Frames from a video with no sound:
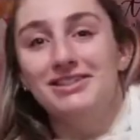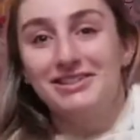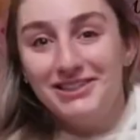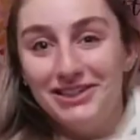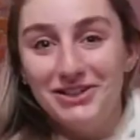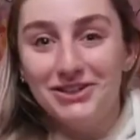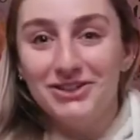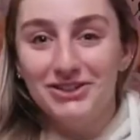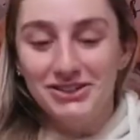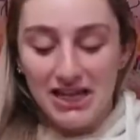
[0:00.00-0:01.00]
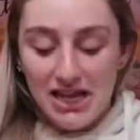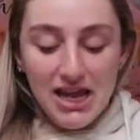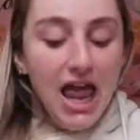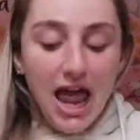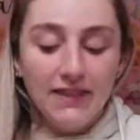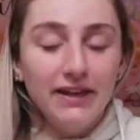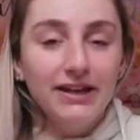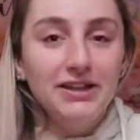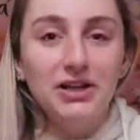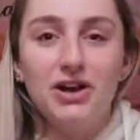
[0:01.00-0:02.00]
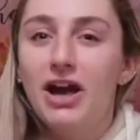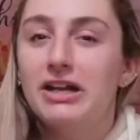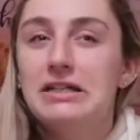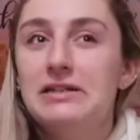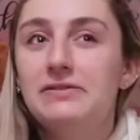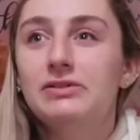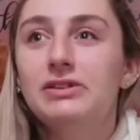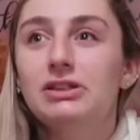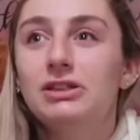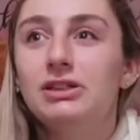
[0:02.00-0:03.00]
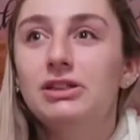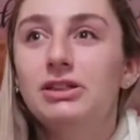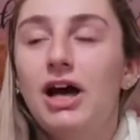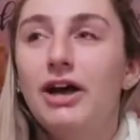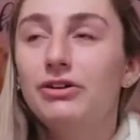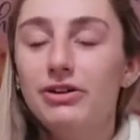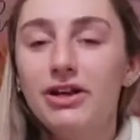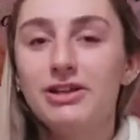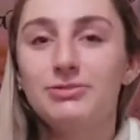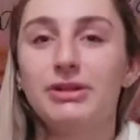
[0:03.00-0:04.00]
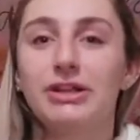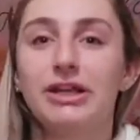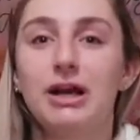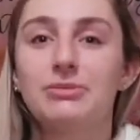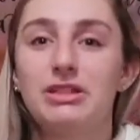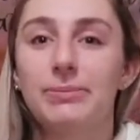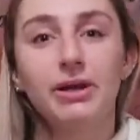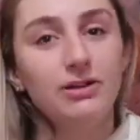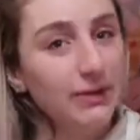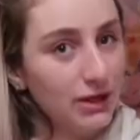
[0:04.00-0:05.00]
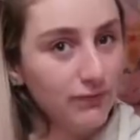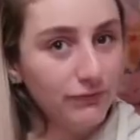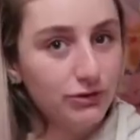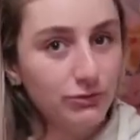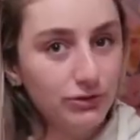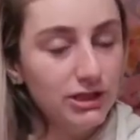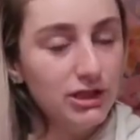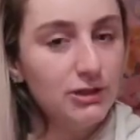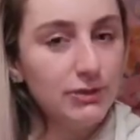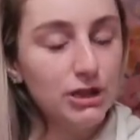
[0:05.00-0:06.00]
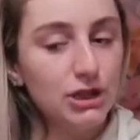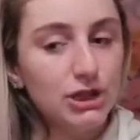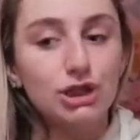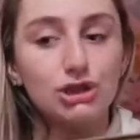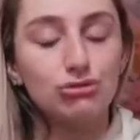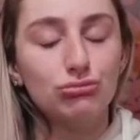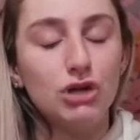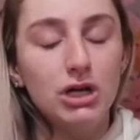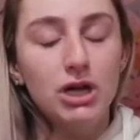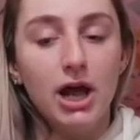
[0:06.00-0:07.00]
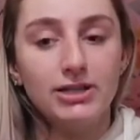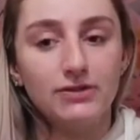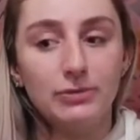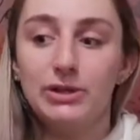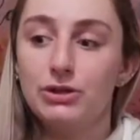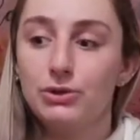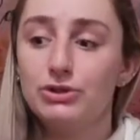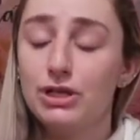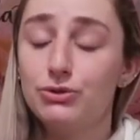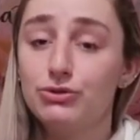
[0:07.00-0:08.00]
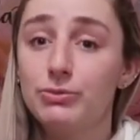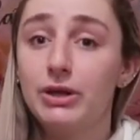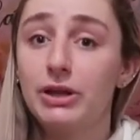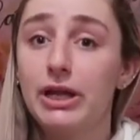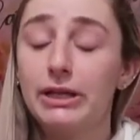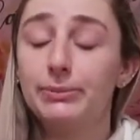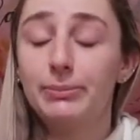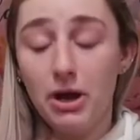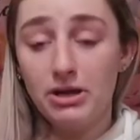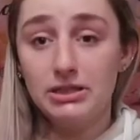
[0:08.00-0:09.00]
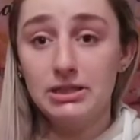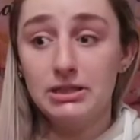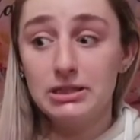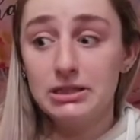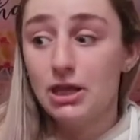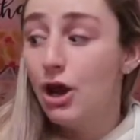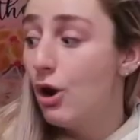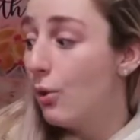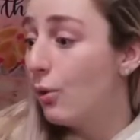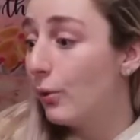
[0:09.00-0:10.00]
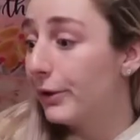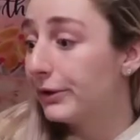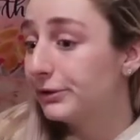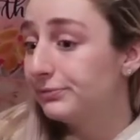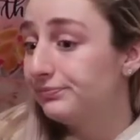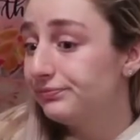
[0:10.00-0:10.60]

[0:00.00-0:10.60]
sneakers, and like they're kind of, I don't know how to explain it, like I'm stepping out of my comfort zone with these, because as everybody knows, I usually wear like moccasins, or